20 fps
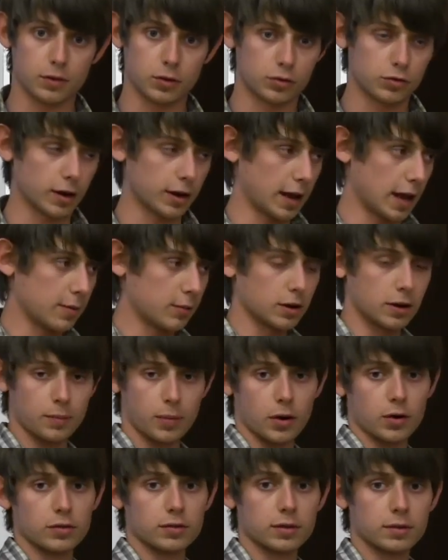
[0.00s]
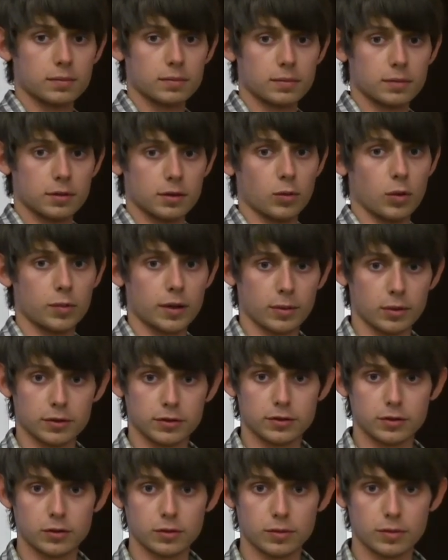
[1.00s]
If you try to aim it at a person, you won't be able
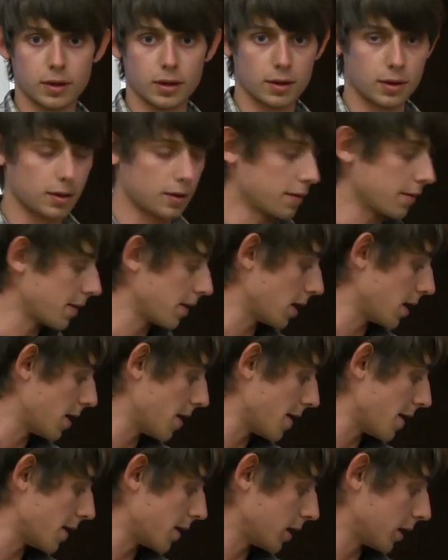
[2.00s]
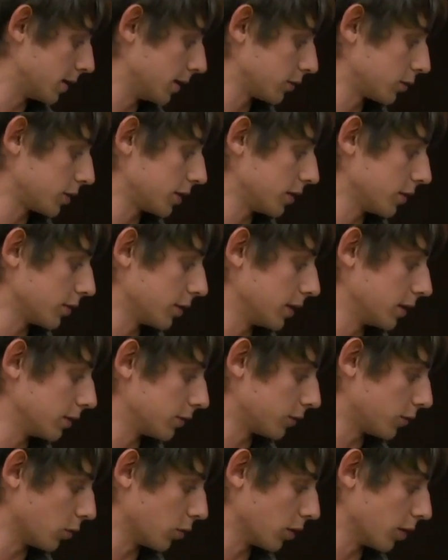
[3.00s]
to shoot. And this one here
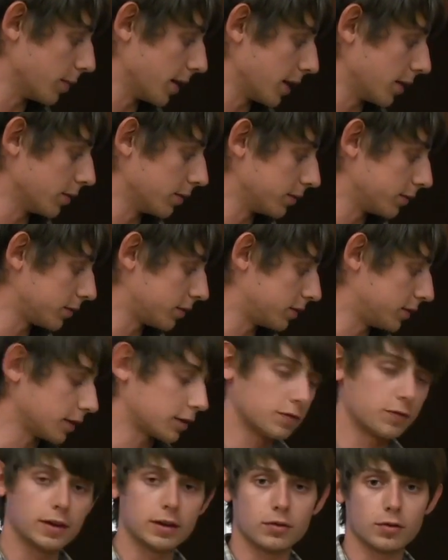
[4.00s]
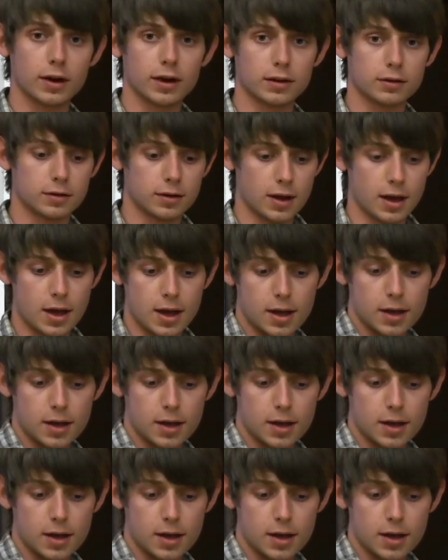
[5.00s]
is for about six feet range.